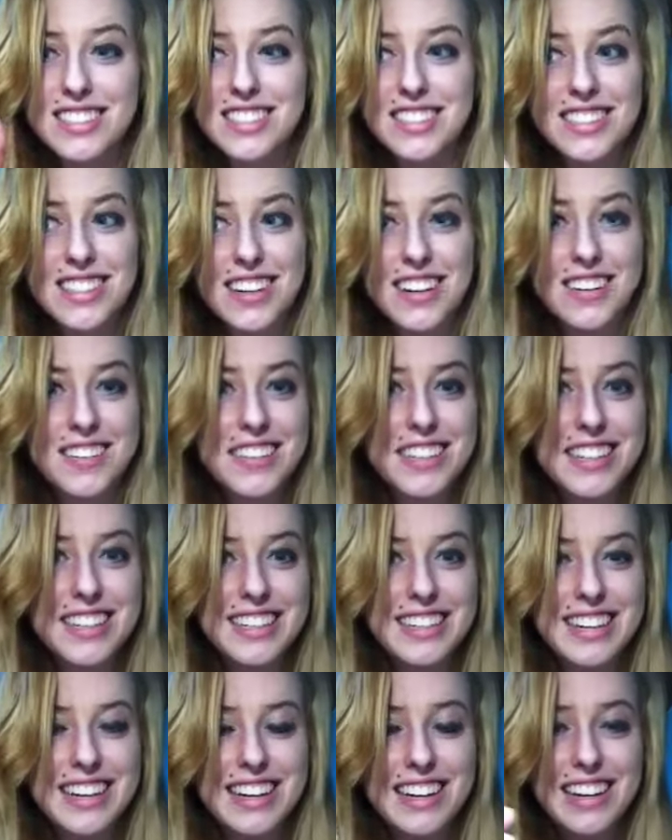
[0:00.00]
So,
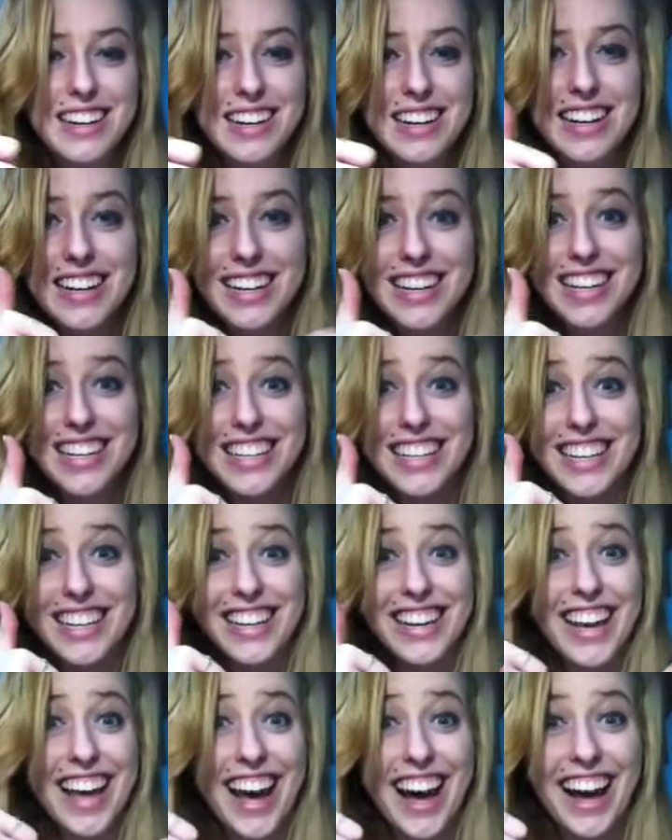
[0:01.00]

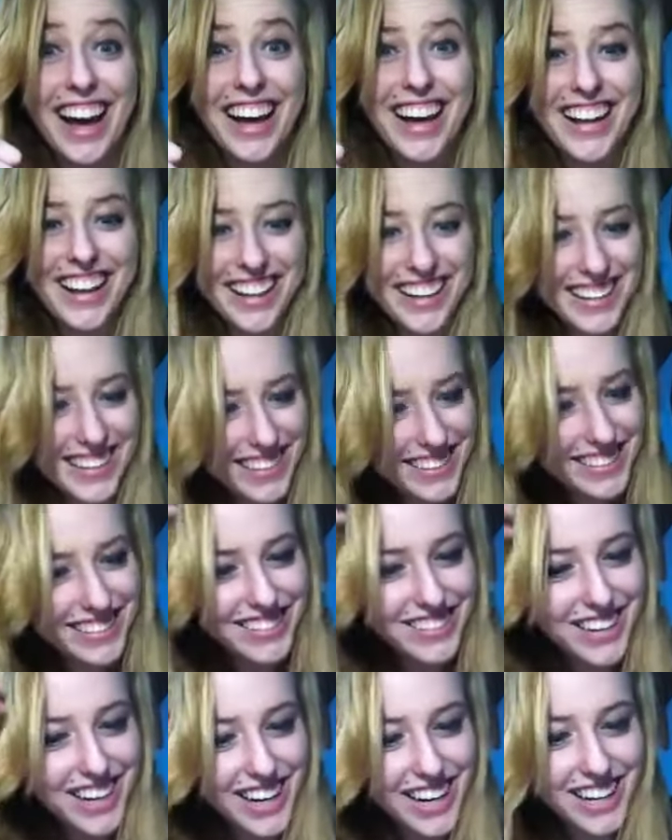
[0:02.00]
yeah,
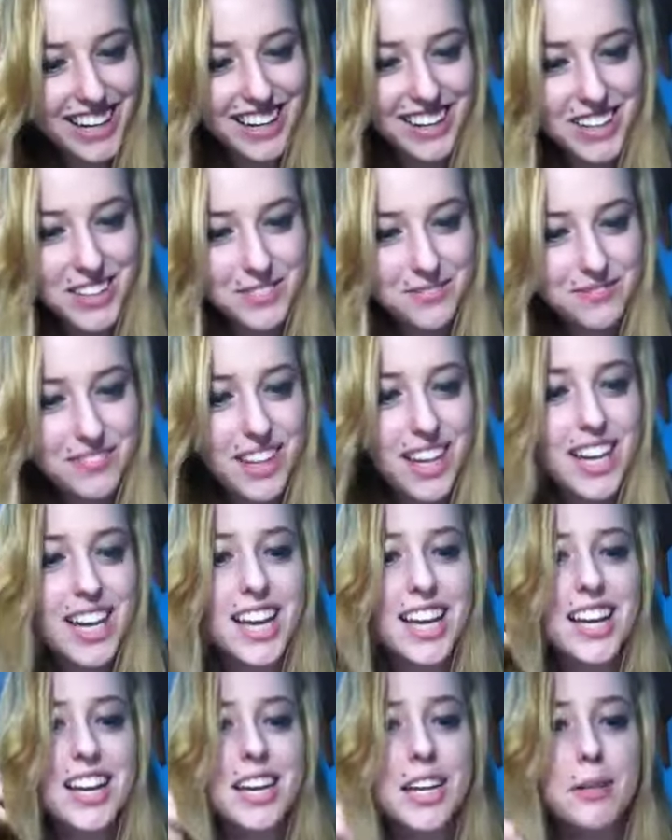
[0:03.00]
great.
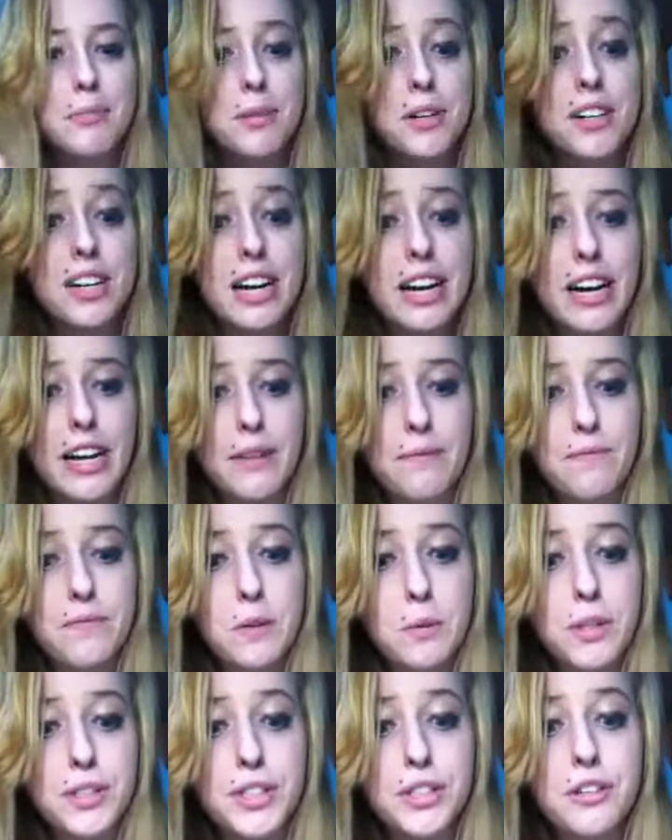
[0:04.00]
Number nine,
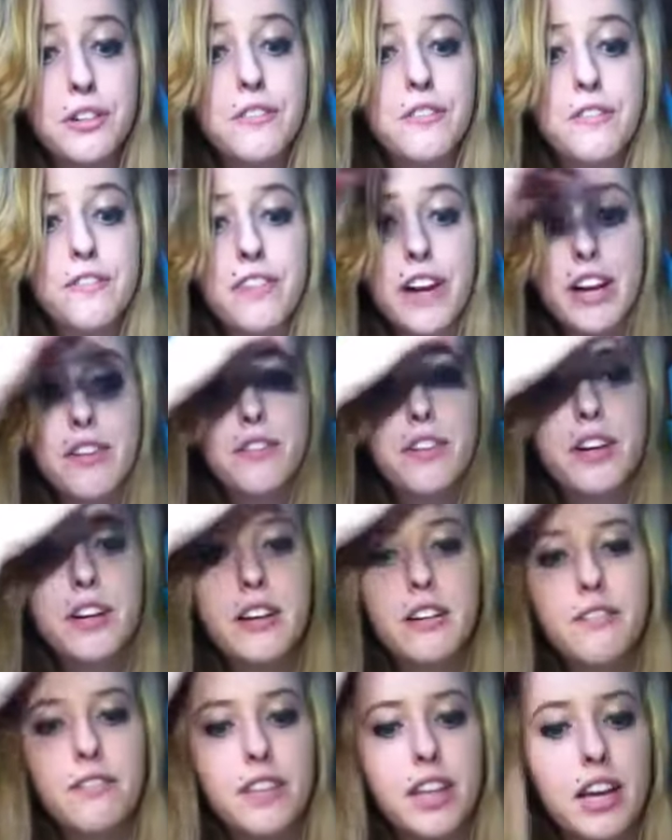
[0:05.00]
what's your
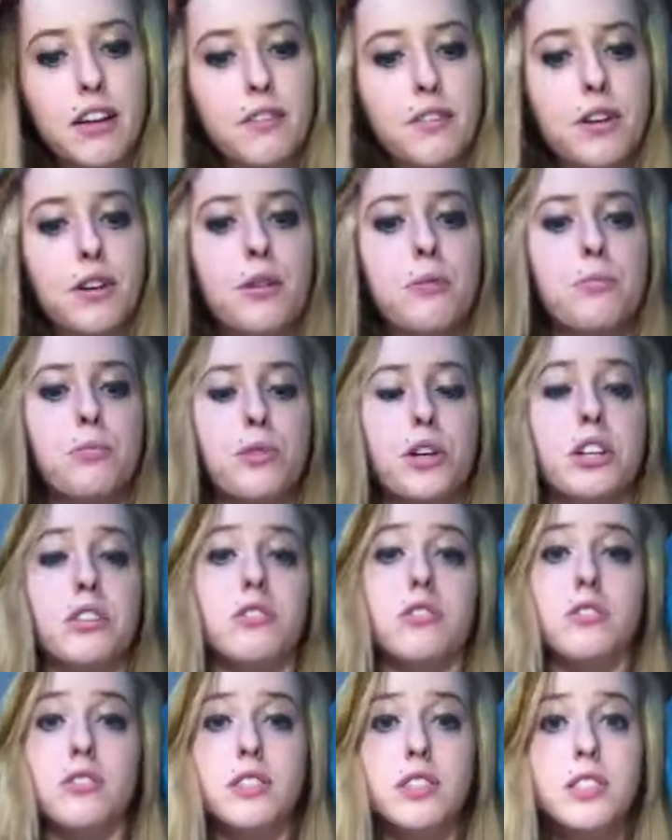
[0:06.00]
favorite flavored
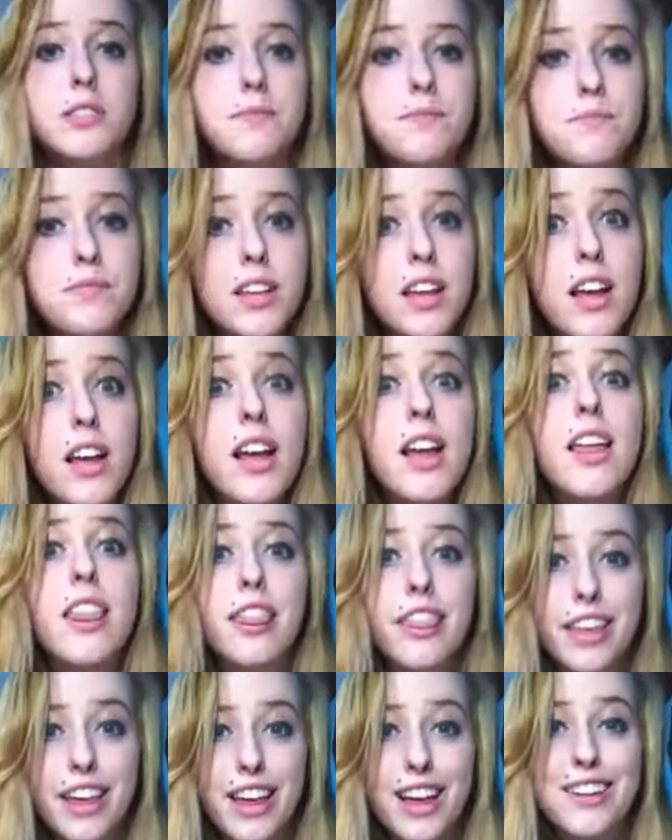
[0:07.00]
Pringles?
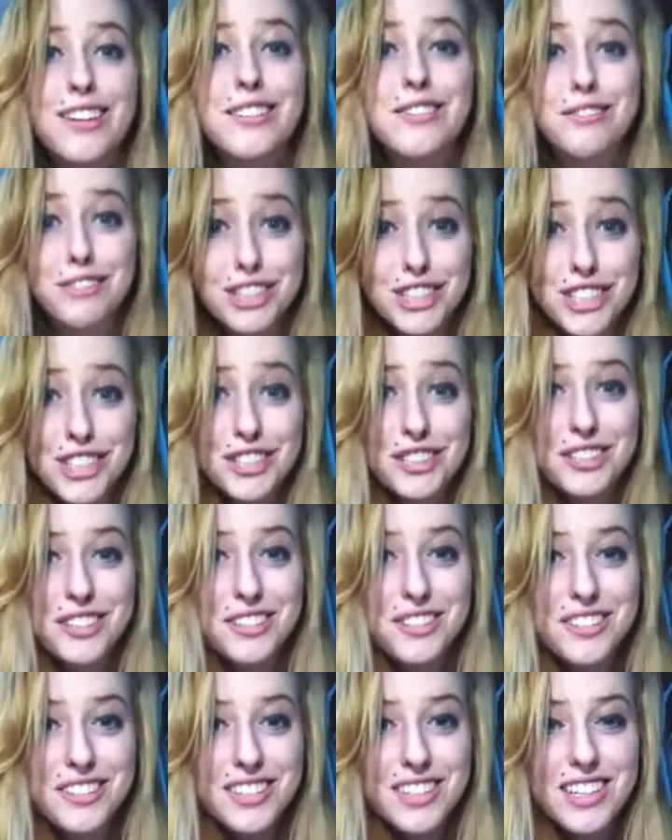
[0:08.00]
The
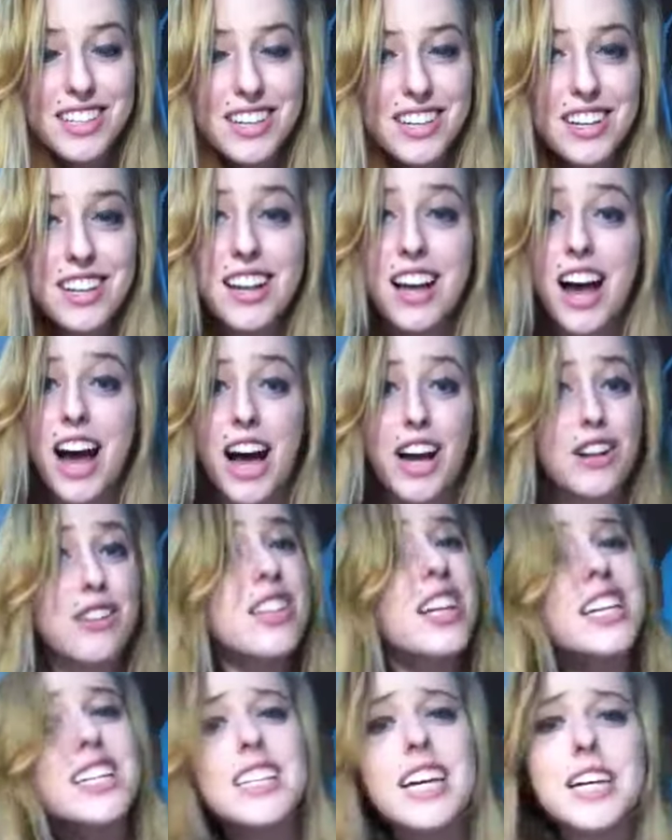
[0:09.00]
original. I
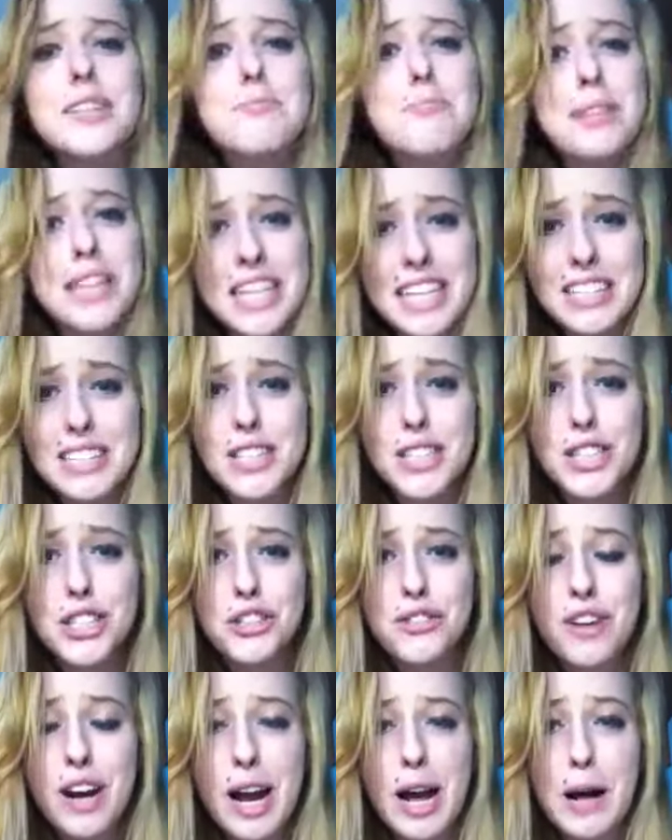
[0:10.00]
don't like that pizza
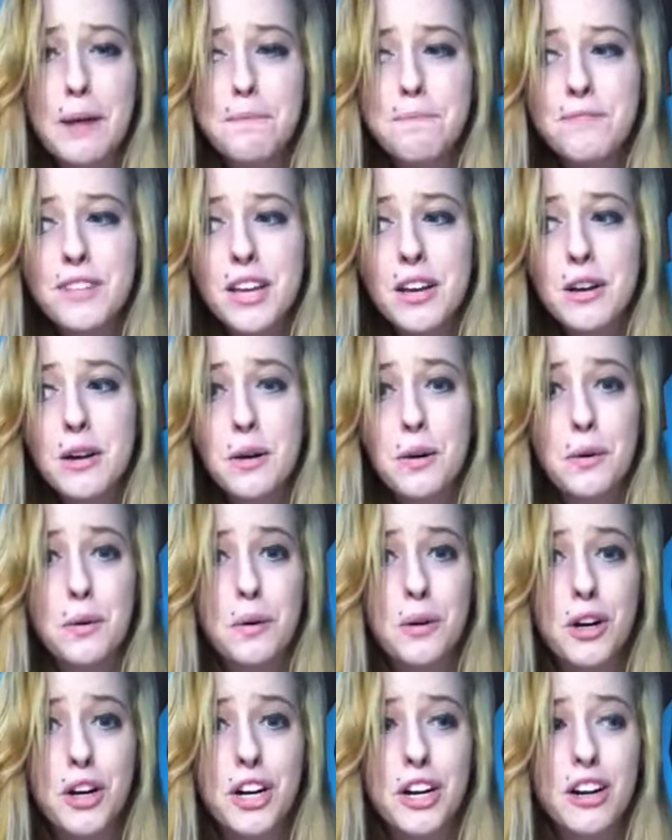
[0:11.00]
crap
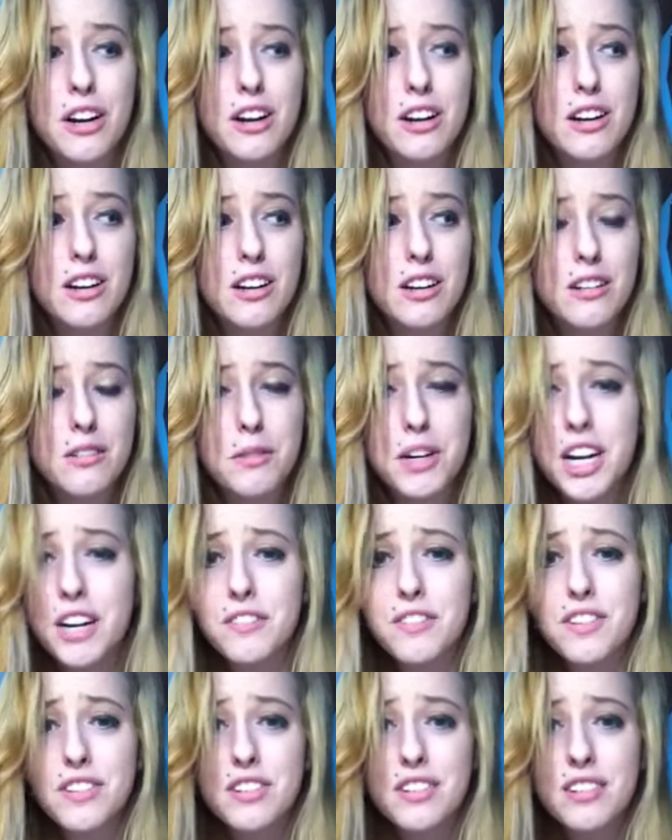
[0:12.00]
or
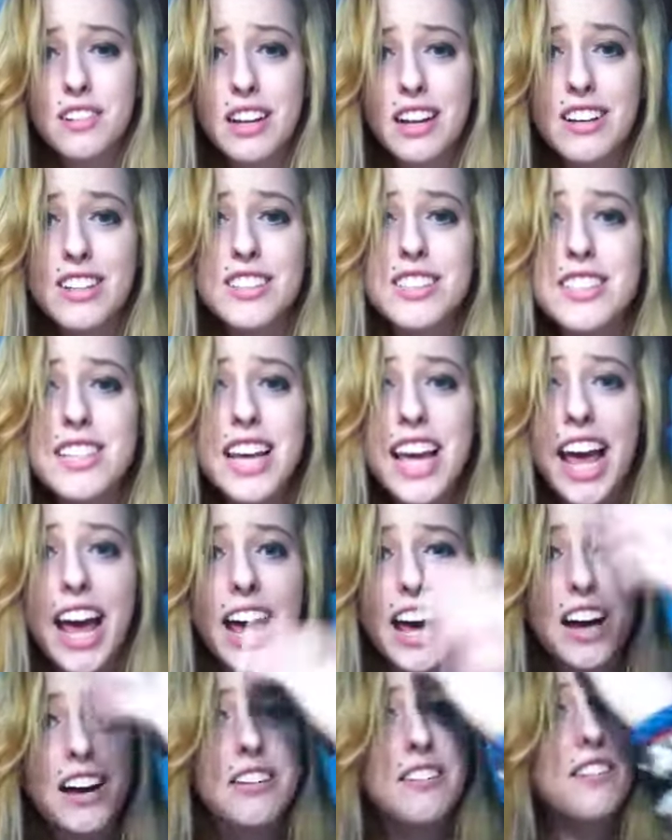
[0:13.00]
whatever else they
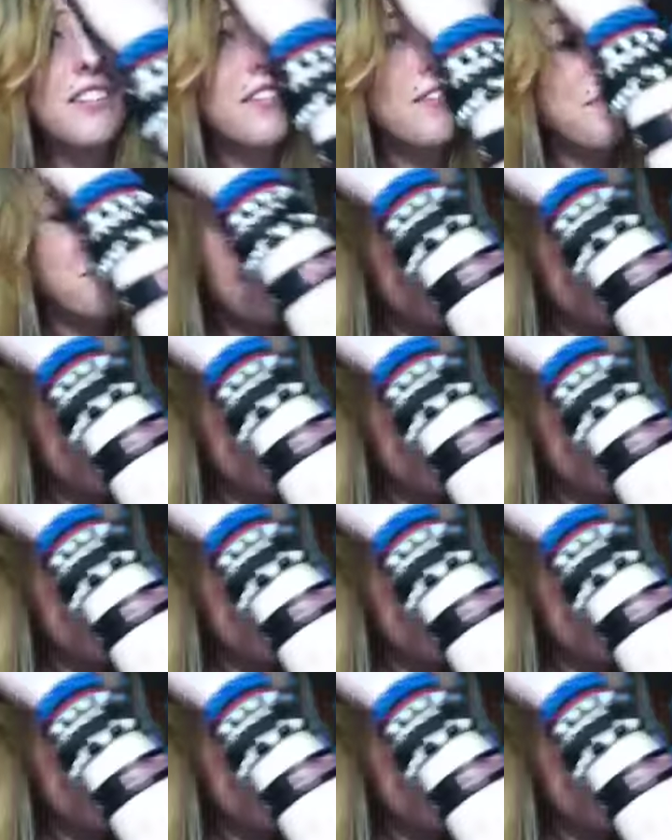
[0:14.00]
have.